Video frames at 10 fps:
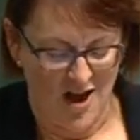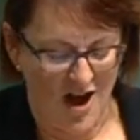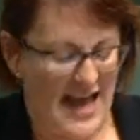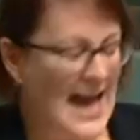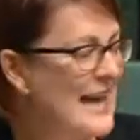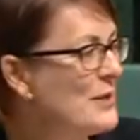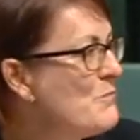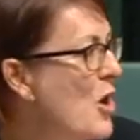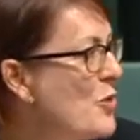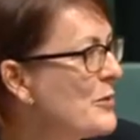I had
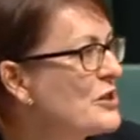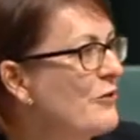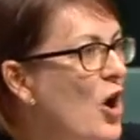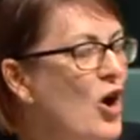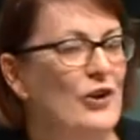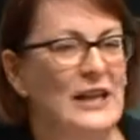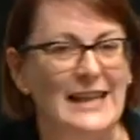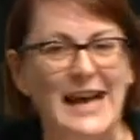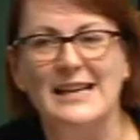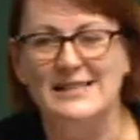a moment of horror
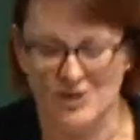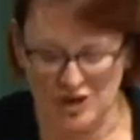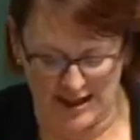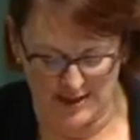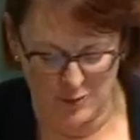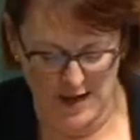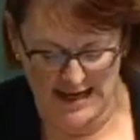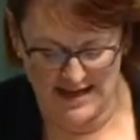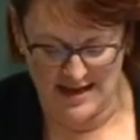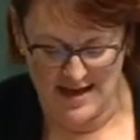last year
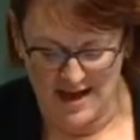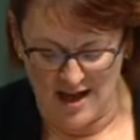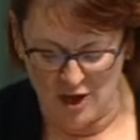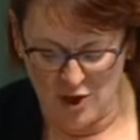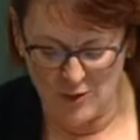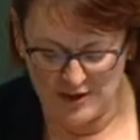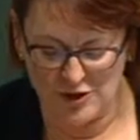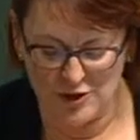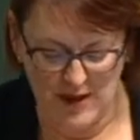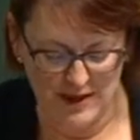when, along with
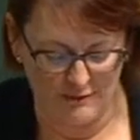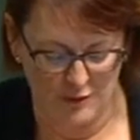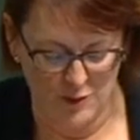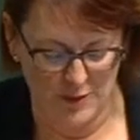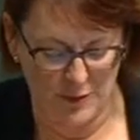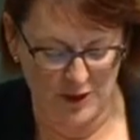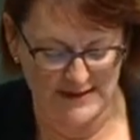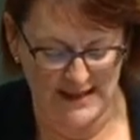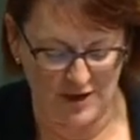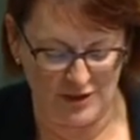two other former
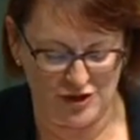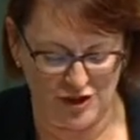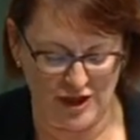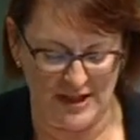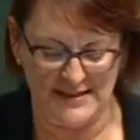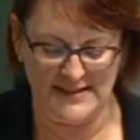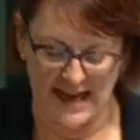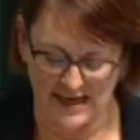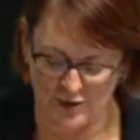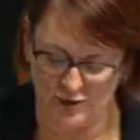press gallery journalists,
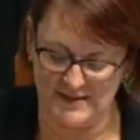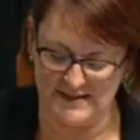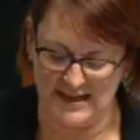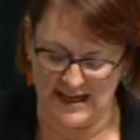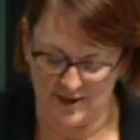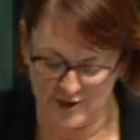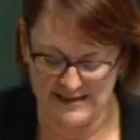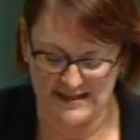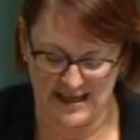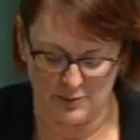Anna Grutzner and
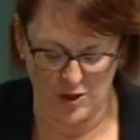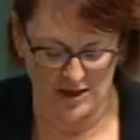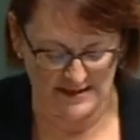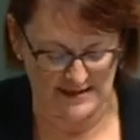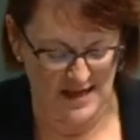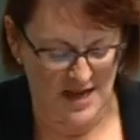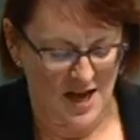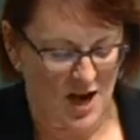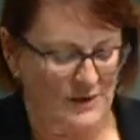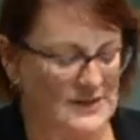Christine Wallace,
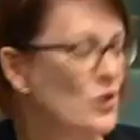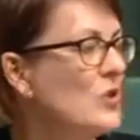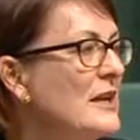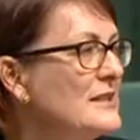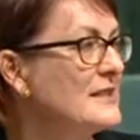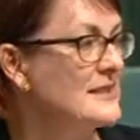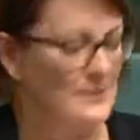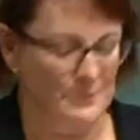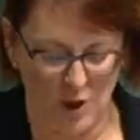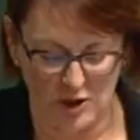I was talking to
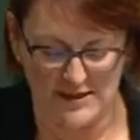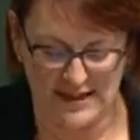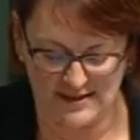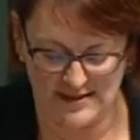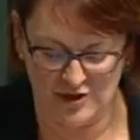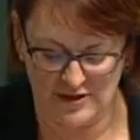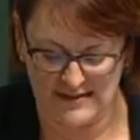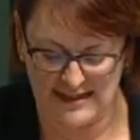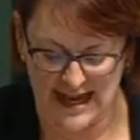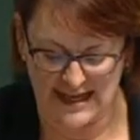some politics
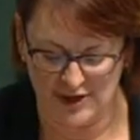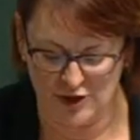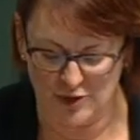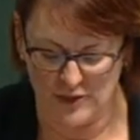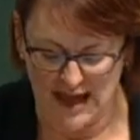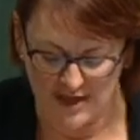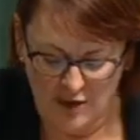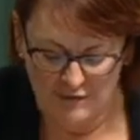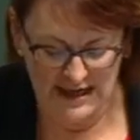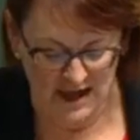students at ANU, and
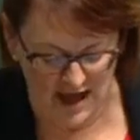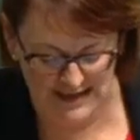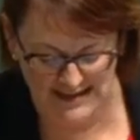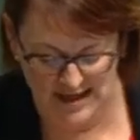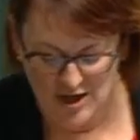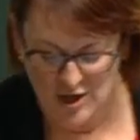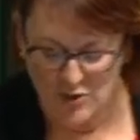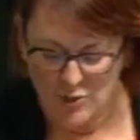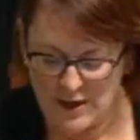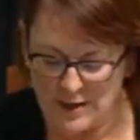I realised
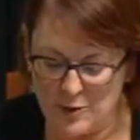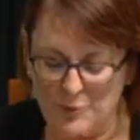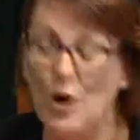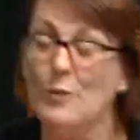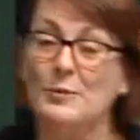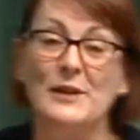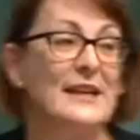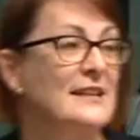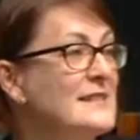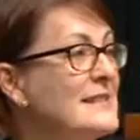we were probably
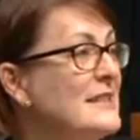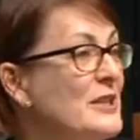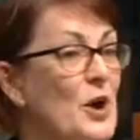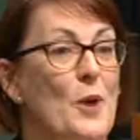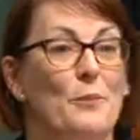considered